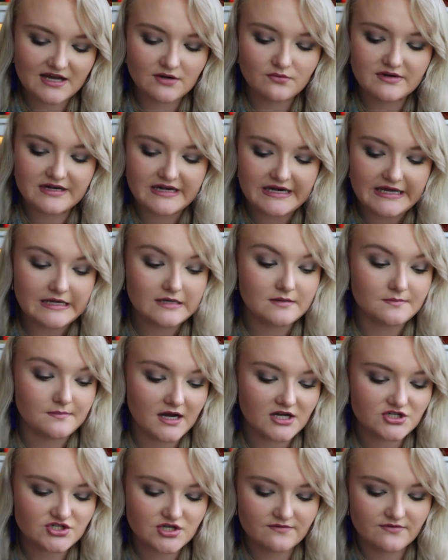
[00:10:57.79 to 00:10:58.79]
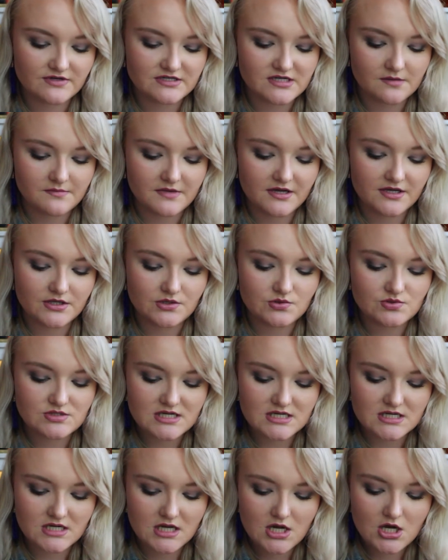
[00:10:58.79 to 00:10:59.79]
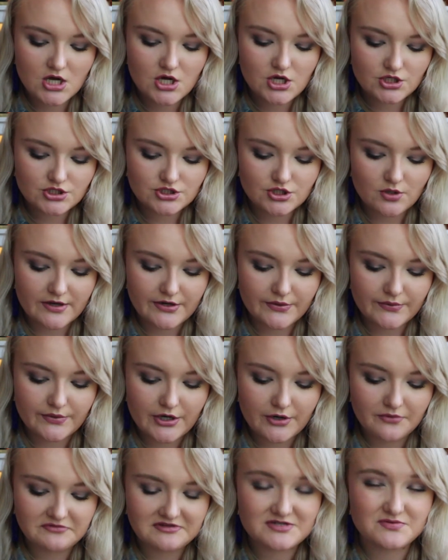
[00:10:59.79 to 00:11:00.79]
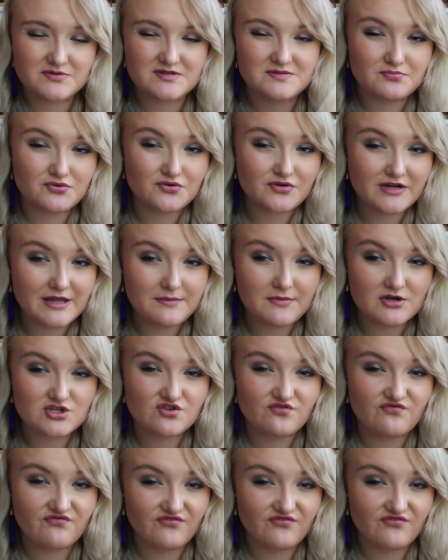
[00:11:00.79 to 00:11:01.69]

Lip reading: I don't need much every time I use it, so I don't know. And this was pretty much